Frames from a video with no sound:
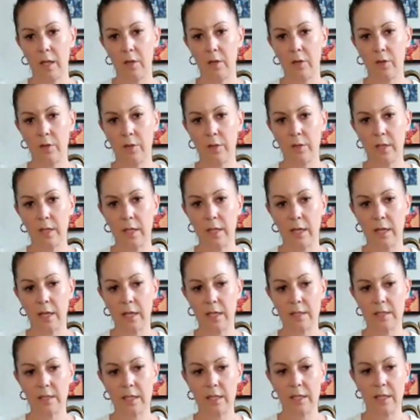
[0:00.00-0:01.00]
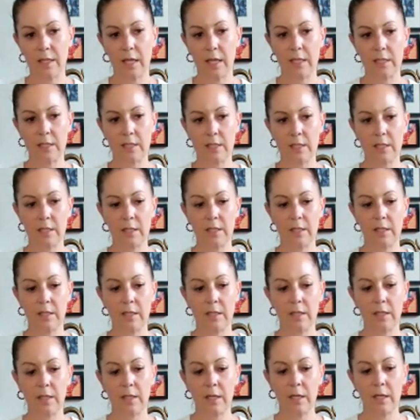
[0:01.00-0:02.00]
And on the exhalation,
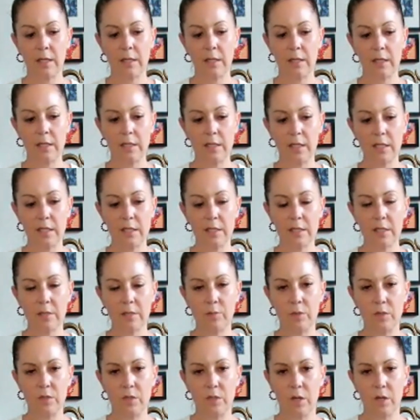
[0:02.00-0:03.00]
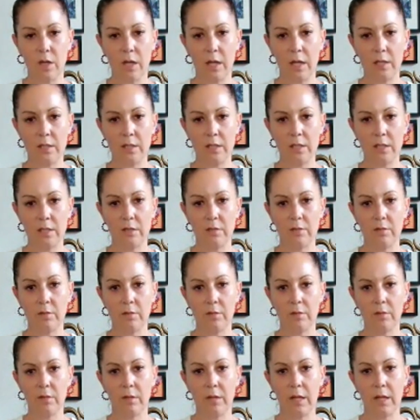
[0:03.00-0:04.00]
the chest subsides
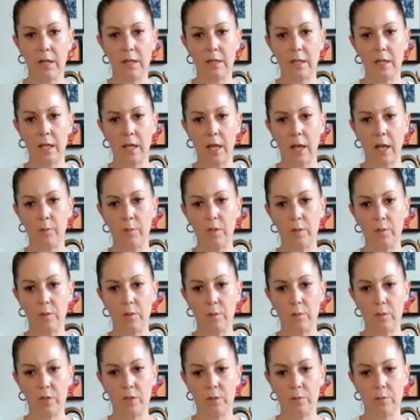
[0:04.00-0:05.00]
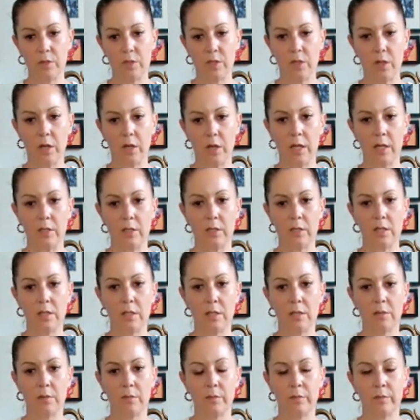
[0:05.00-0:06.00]
and the abdomen
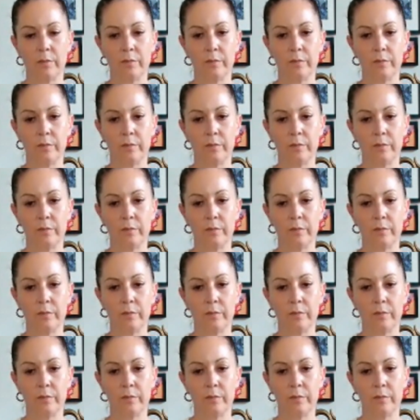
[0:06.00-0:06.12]
subsides.